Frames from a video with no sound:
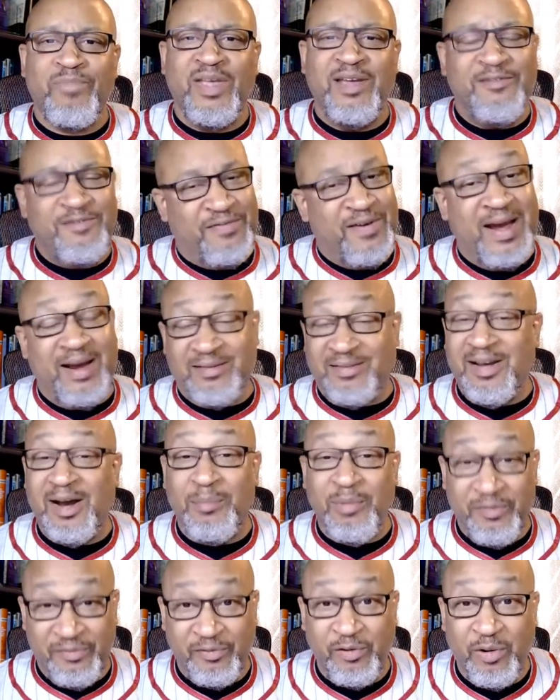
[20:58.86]
In fact,
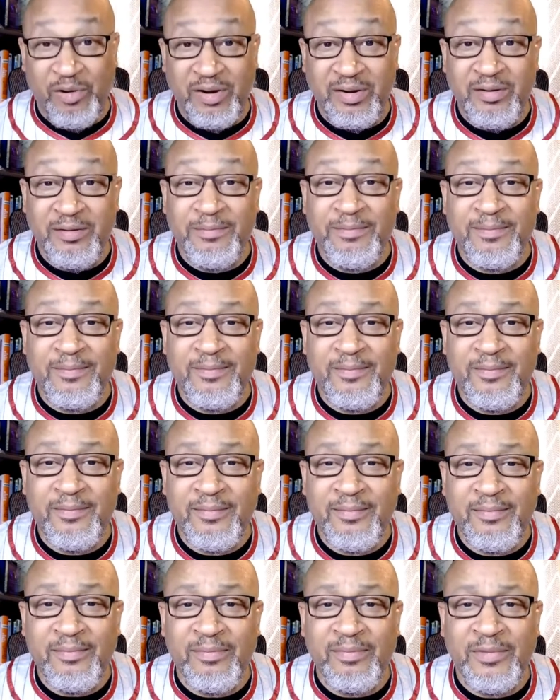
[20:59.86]
I'm a fraud.
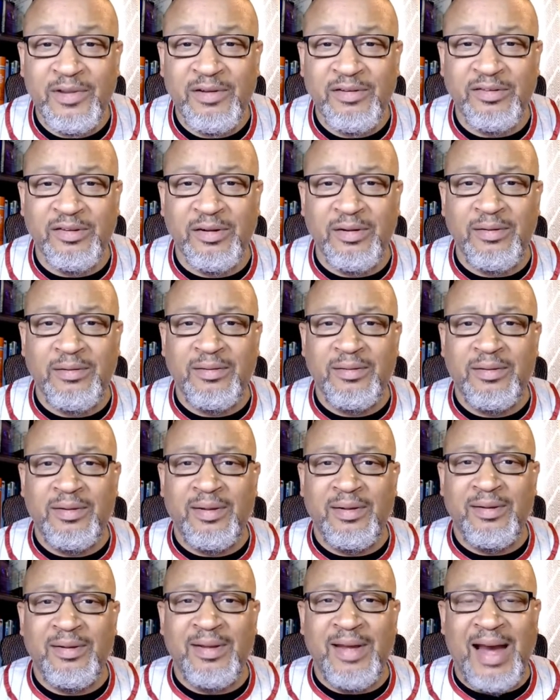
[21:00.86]
See,
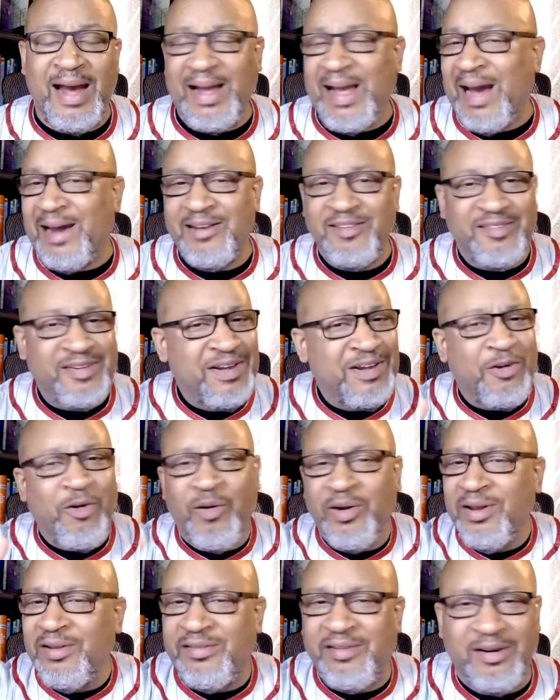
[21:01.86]
I got to take
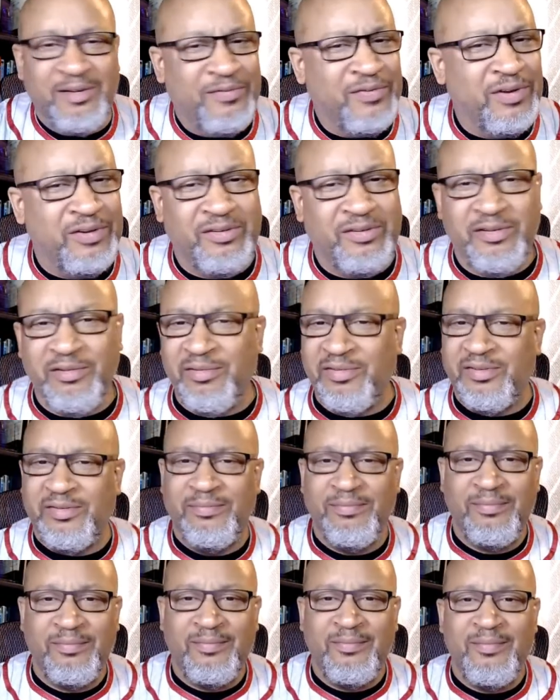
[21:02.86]
on the tough issues.
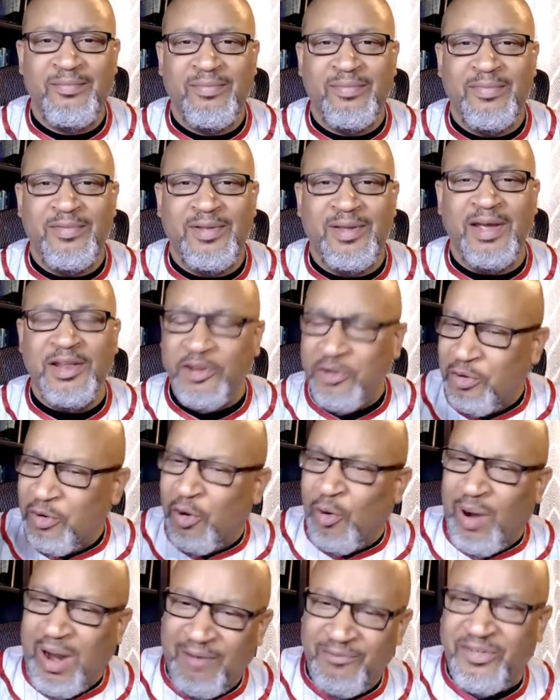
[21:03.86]
And you
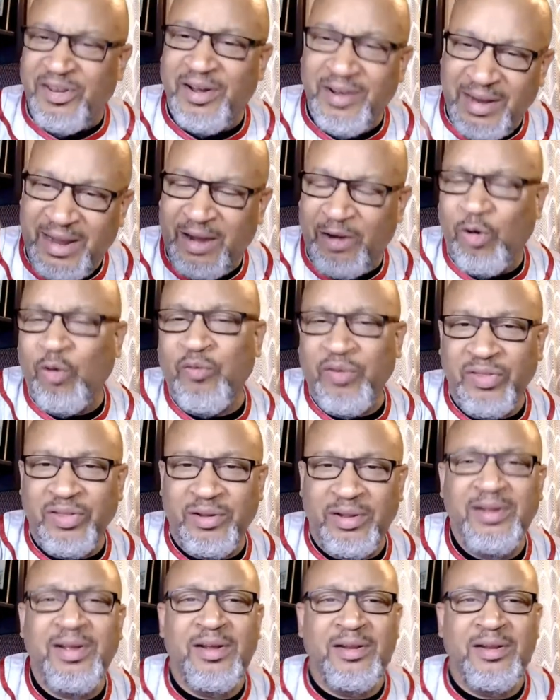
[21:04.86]
know I've done that over the